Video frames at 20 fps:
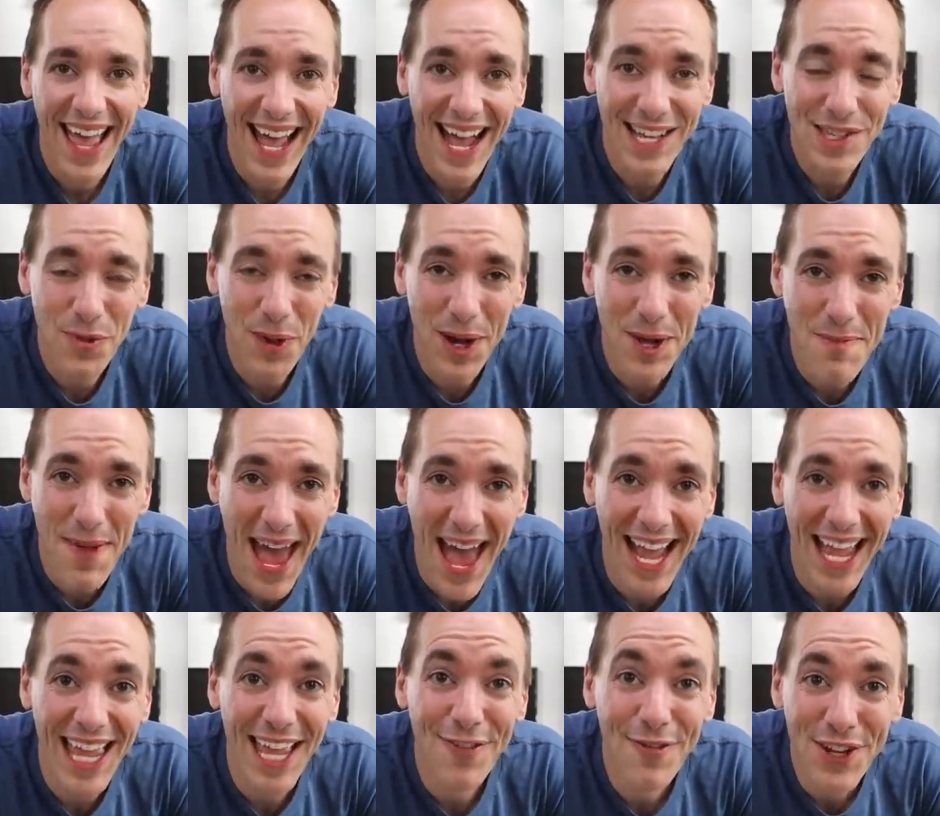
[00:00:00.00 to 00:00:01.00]
Hey guys, welcome
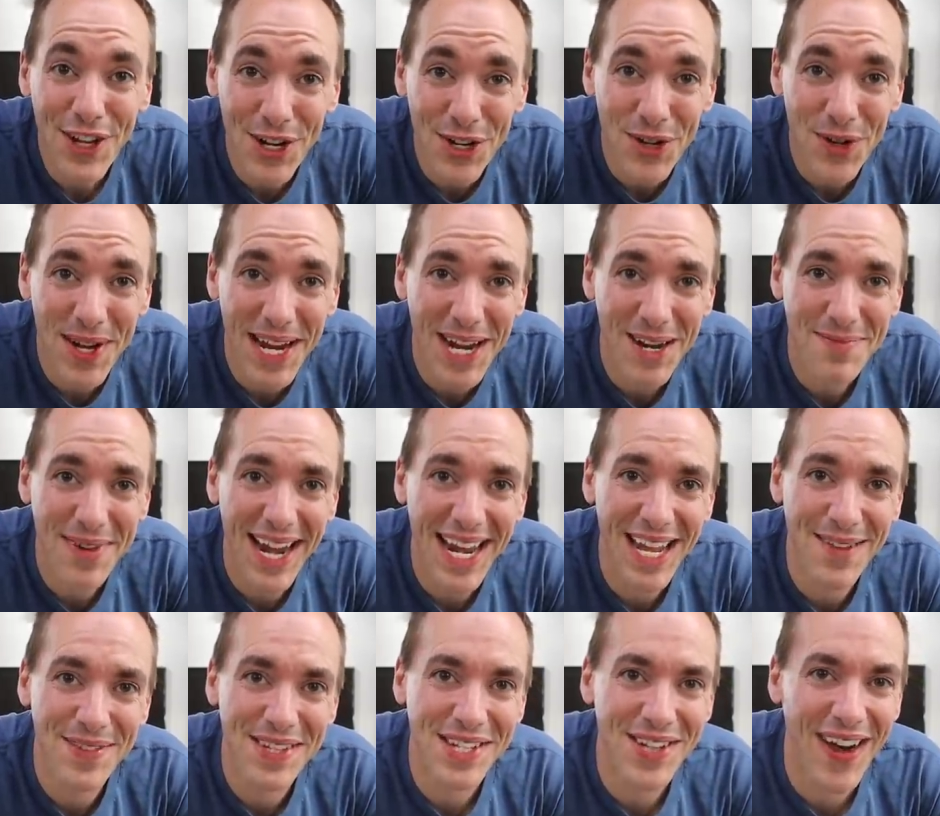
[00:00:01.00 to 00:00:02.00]
back. If you're new here, my
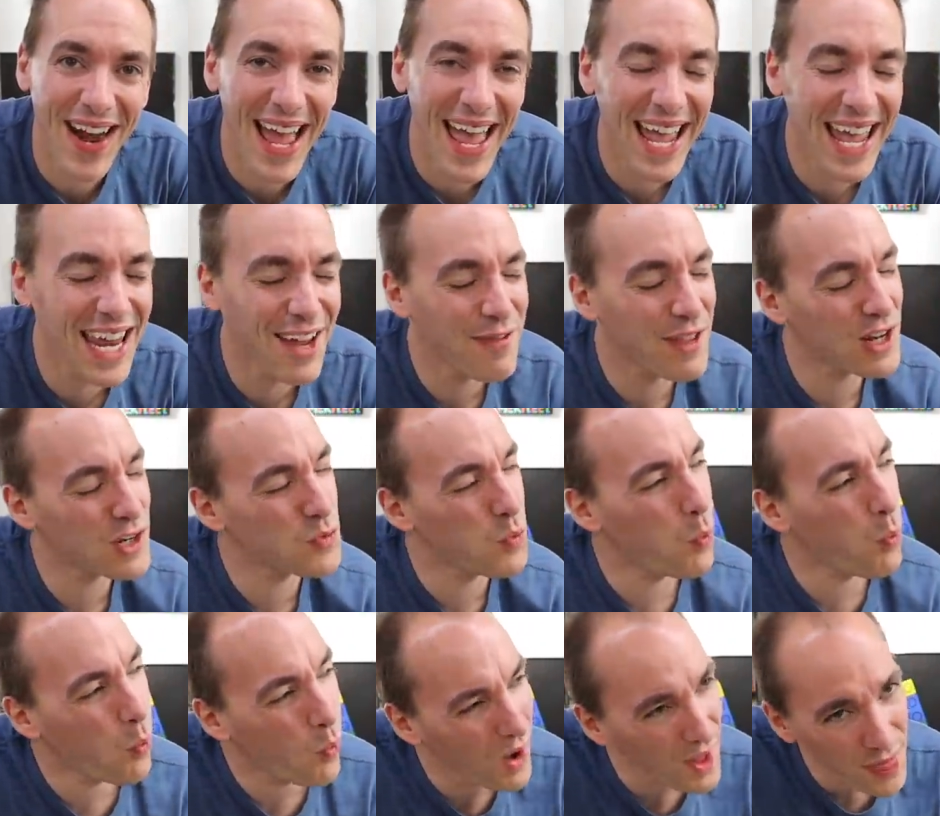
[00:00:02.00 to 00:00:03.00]
name is Greg, and if there's
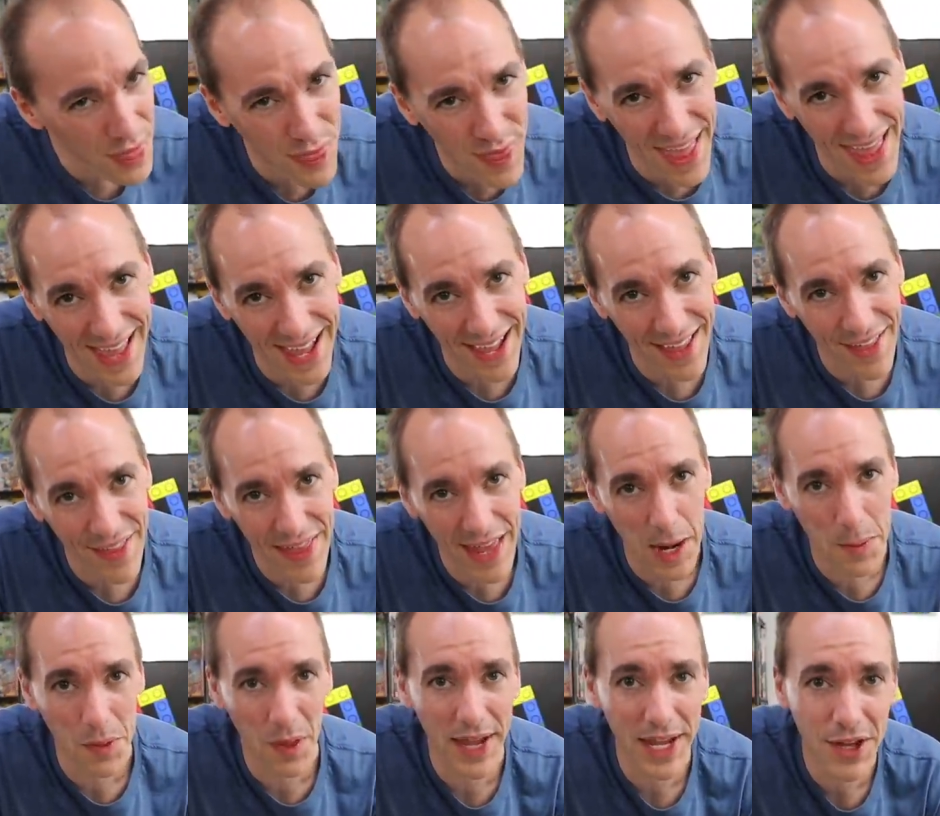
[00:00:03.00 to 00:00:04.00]
one thing that
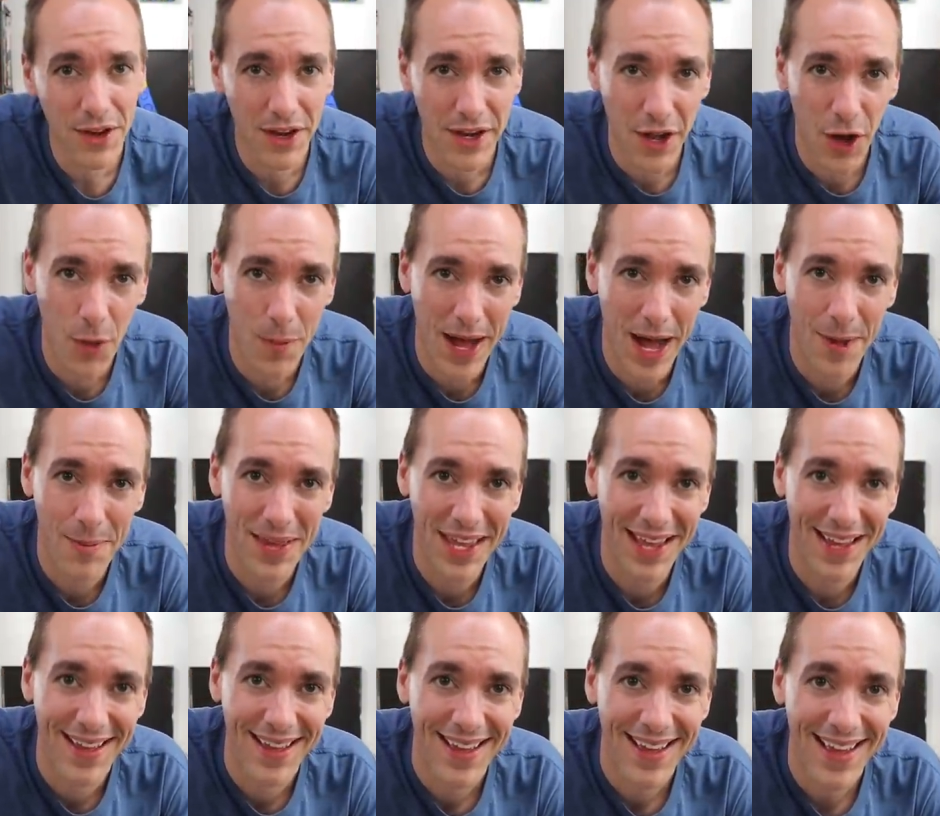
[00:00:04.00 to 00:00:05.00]
I would like you to know about
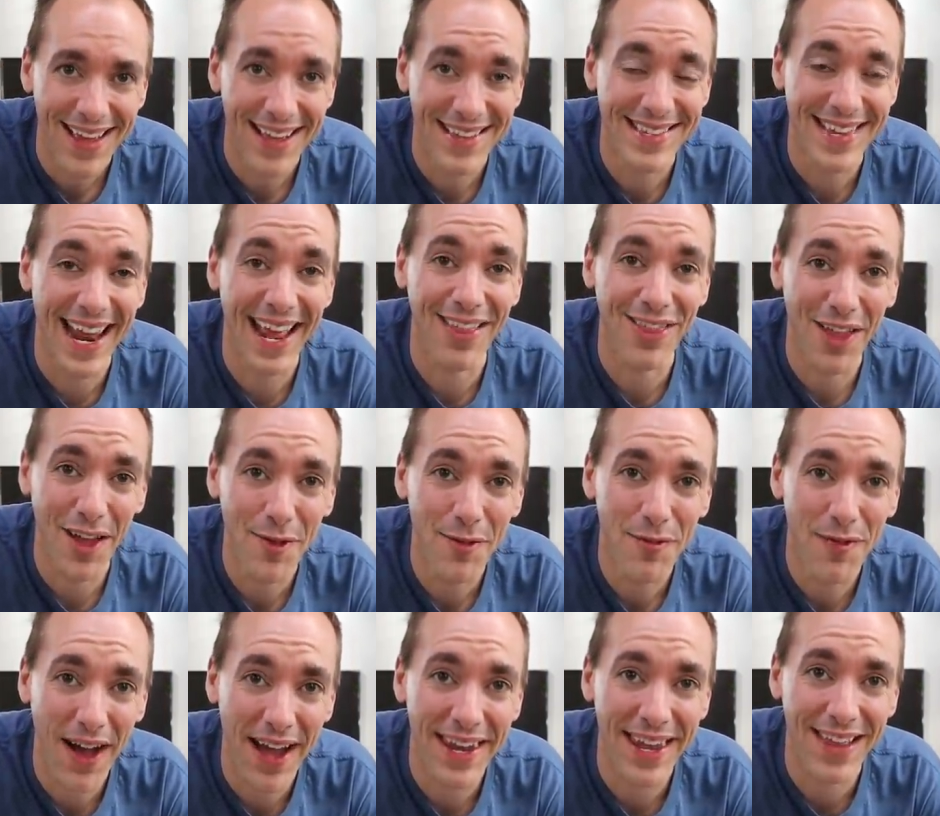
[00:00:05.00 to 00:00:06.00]
me, it's that I love
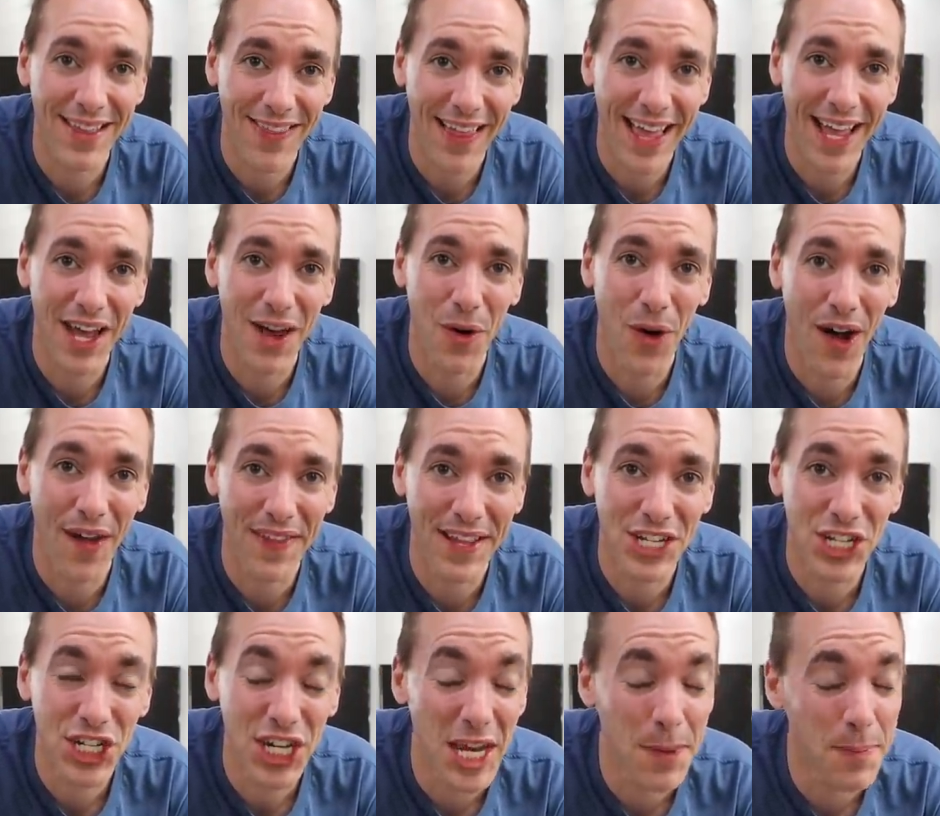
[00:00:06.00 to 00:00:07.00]
finding Lego on the
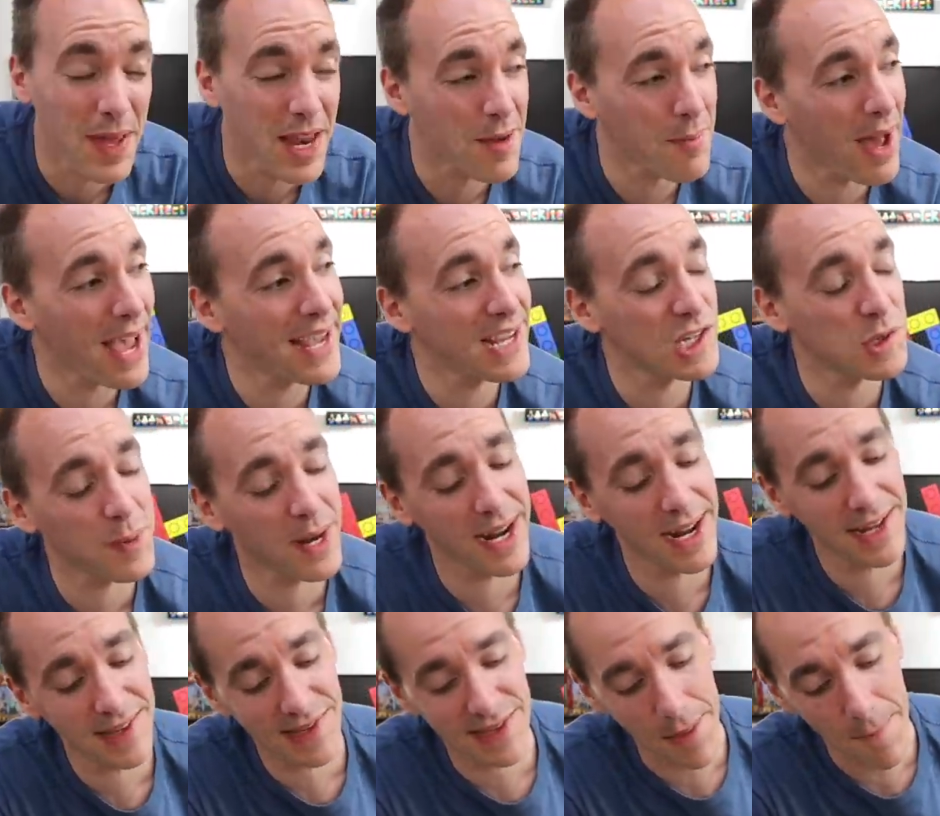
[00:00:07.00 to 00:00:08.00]
cheap. And in my
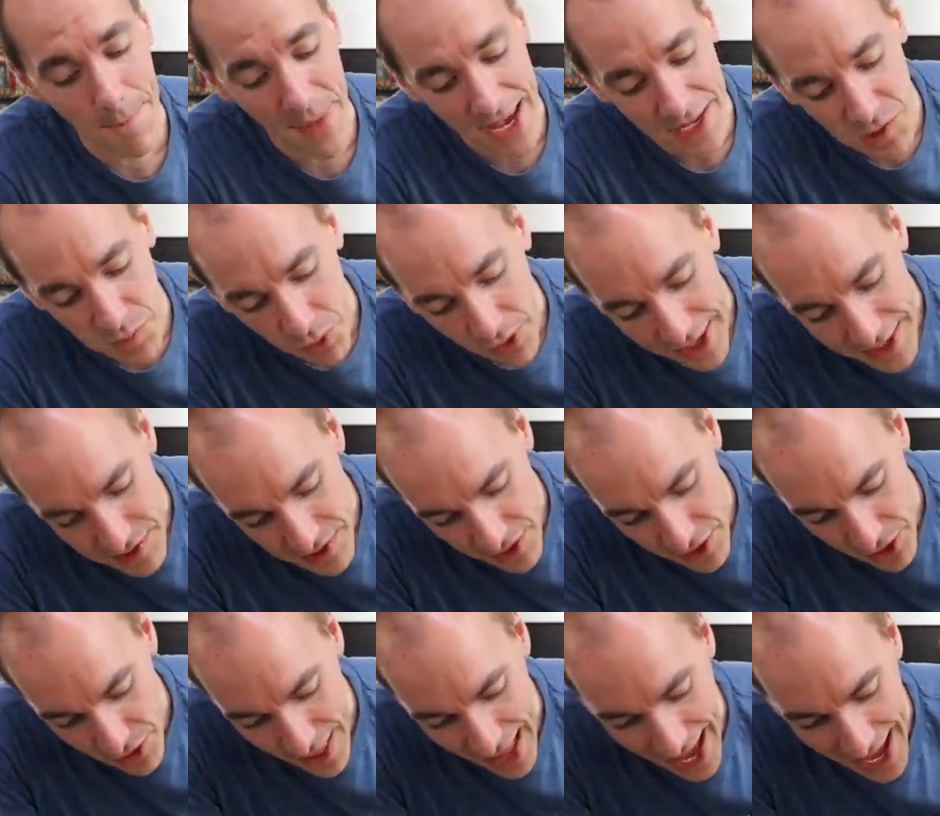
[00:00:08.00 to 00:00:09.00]
experience, the best place to
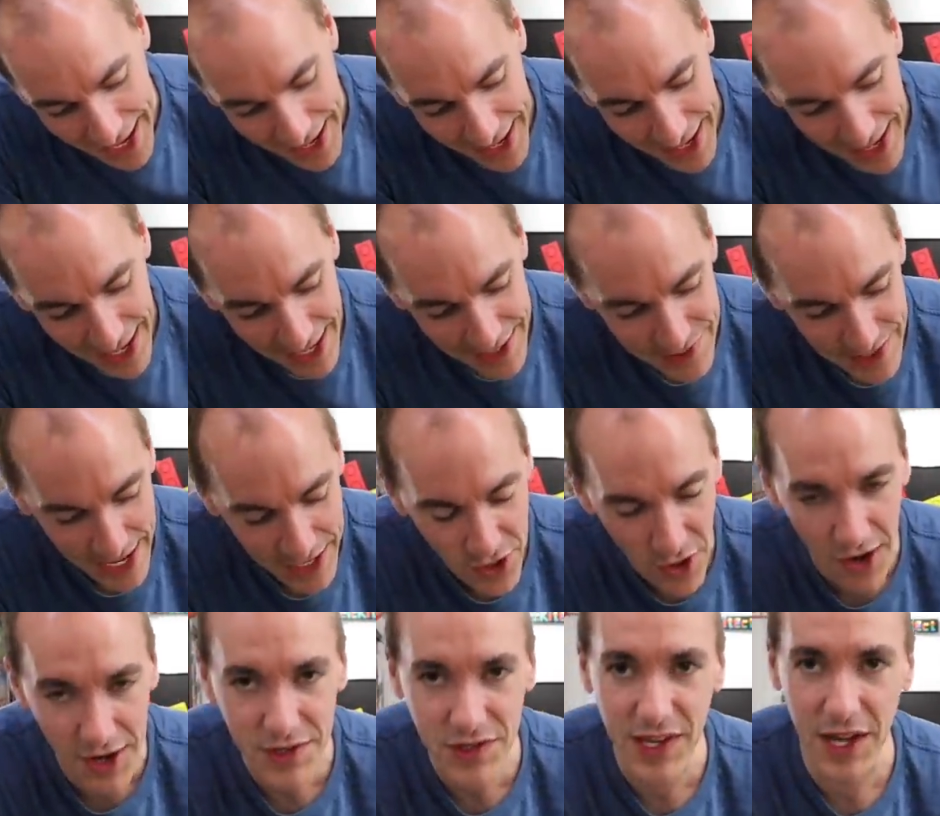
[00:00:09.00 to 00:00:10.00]
do that is at
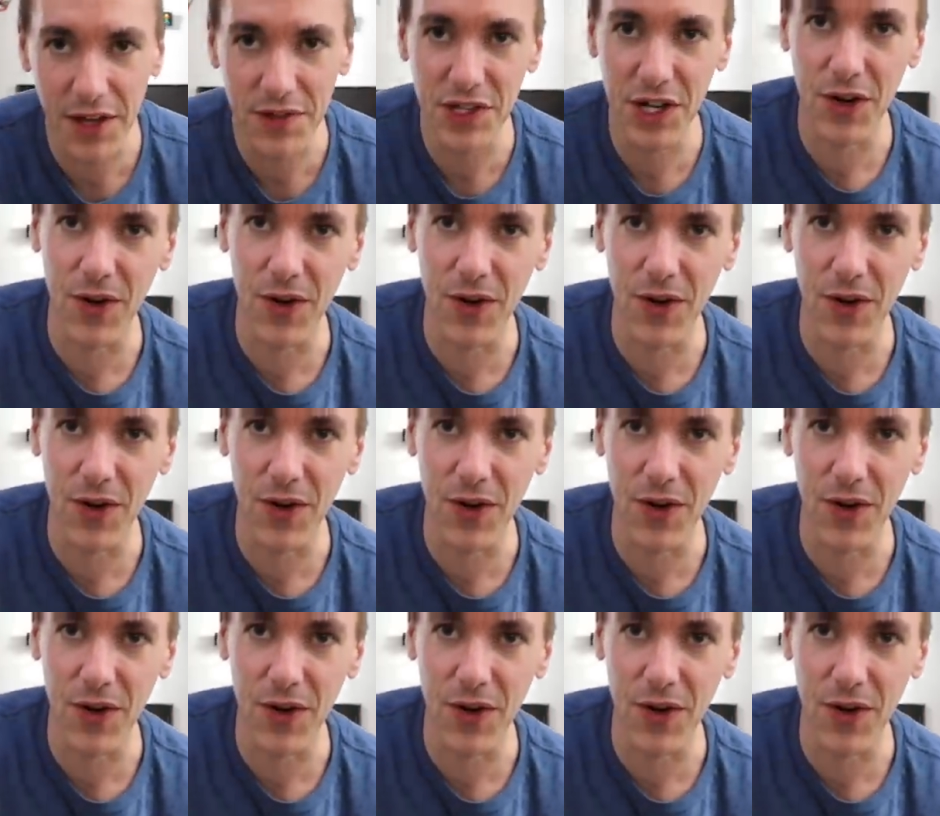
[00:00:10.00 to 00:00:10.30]
yard sales